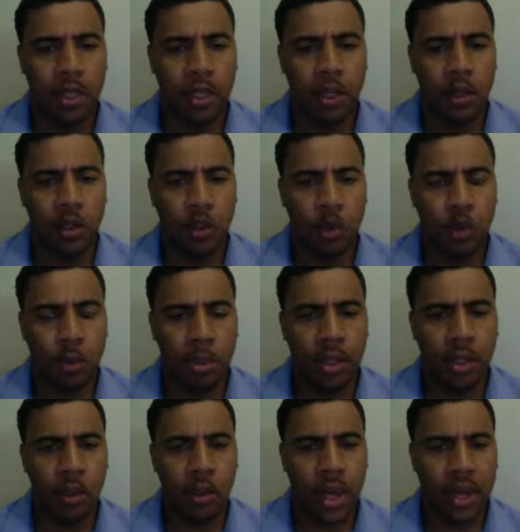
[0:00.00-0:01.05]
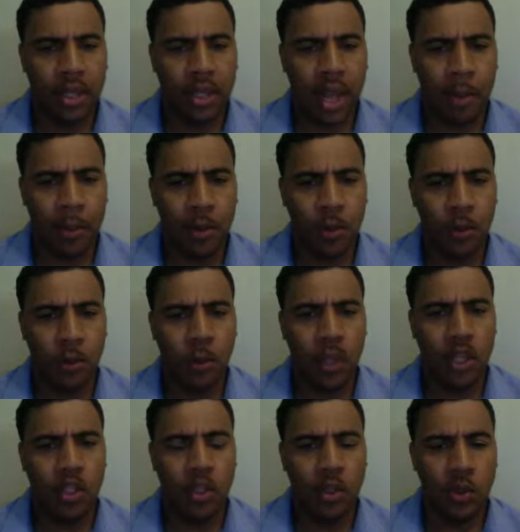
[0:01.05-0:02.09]
social, political, economical
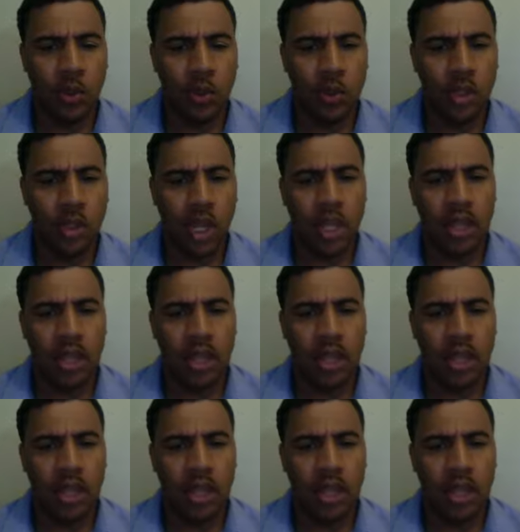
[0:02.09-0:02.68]
issues